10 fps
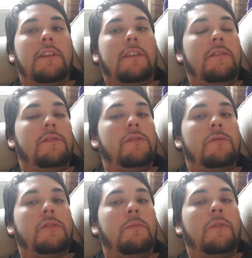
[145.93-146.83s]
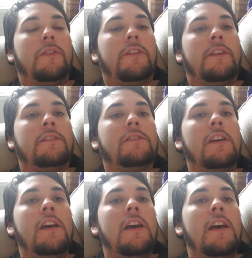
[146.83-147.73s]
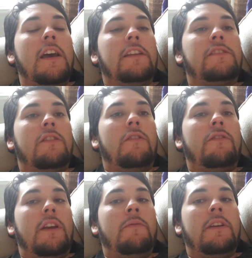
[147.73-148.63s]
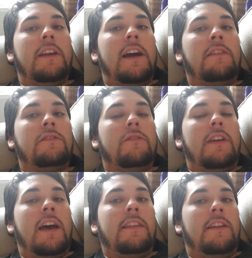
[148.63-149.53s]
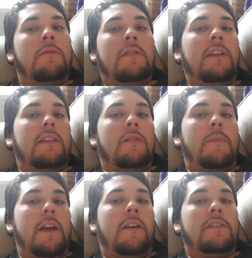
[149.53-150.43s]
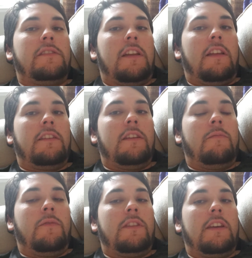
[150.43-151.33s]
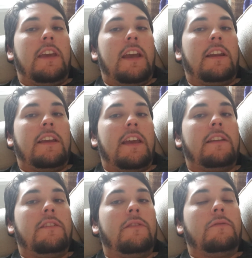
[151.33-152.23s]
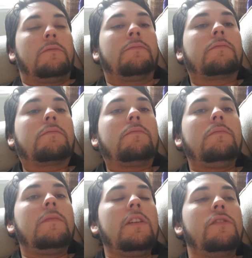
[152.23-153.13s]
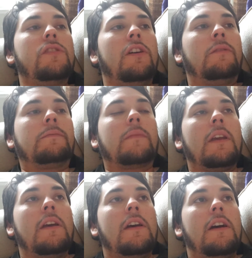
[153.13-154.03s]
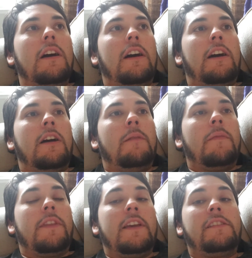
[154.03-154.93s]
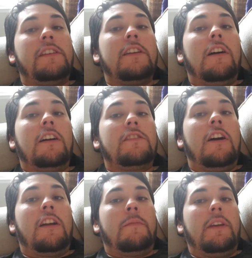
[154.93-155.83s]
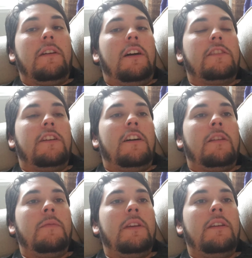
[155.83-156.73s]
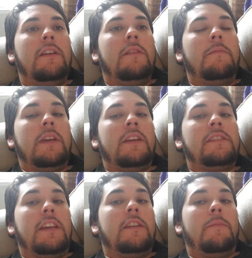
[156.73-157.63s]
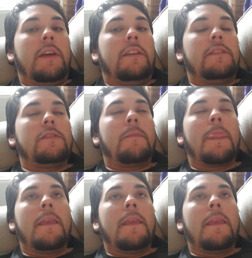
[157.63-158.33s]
can use to explore things. And so they want to get out and do that, and they don't want their parents telling them what they can and can't do. So they seek autonomy. Autonomy means independence.